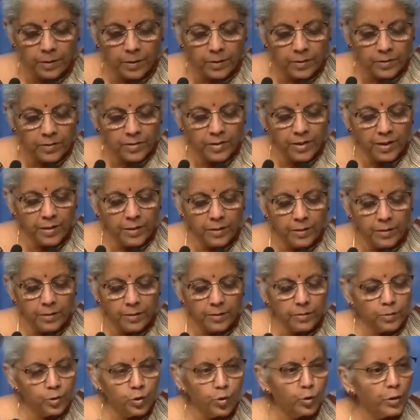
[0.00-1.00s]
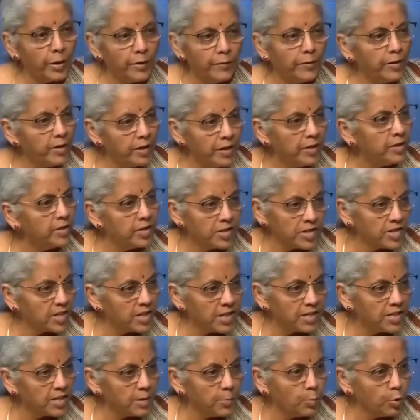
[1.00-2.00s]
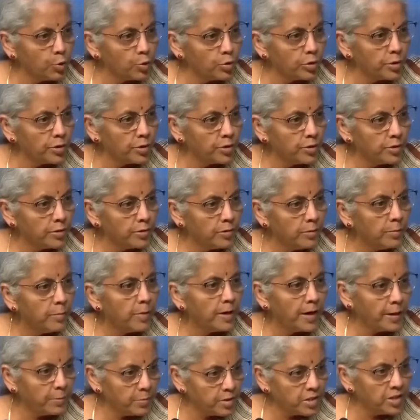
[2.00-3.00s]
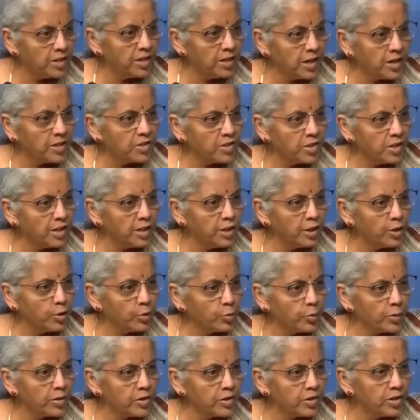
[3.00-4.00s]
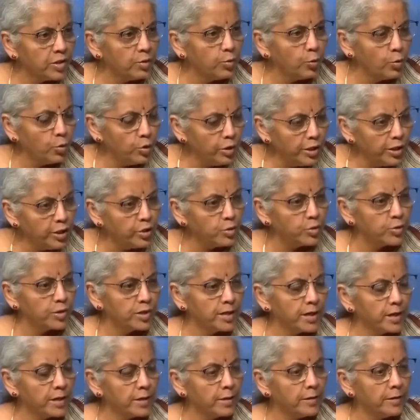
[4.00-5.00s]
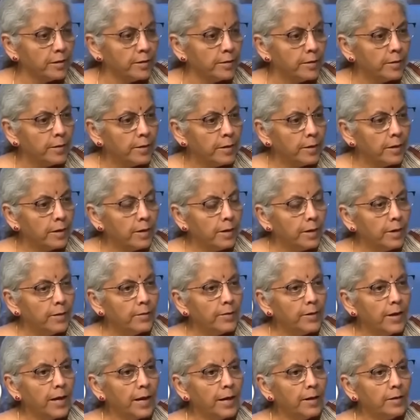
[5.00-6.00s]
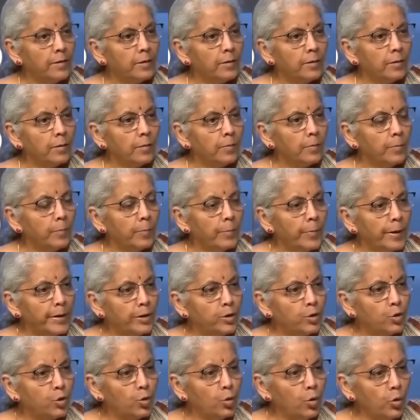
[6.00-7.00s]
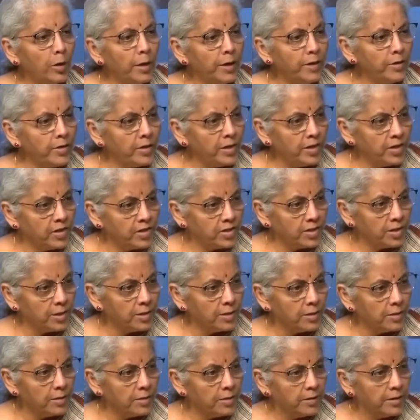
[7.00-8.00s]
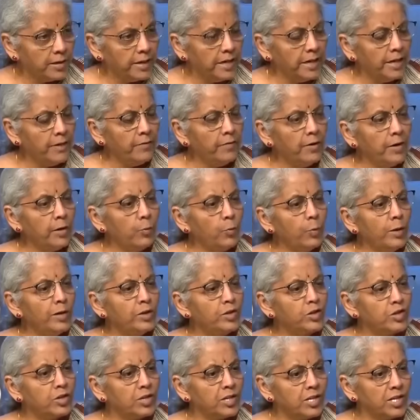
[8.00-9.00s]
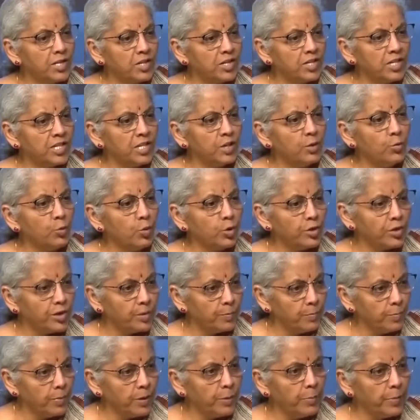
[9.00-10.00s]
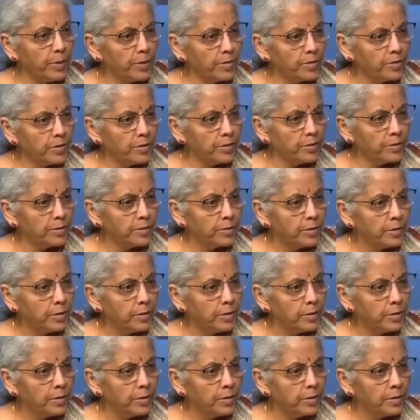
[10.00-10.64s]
See, today we didn't discuss about it, but I'm still answering your question only to say that petrol and diesel, even when GST was implemented,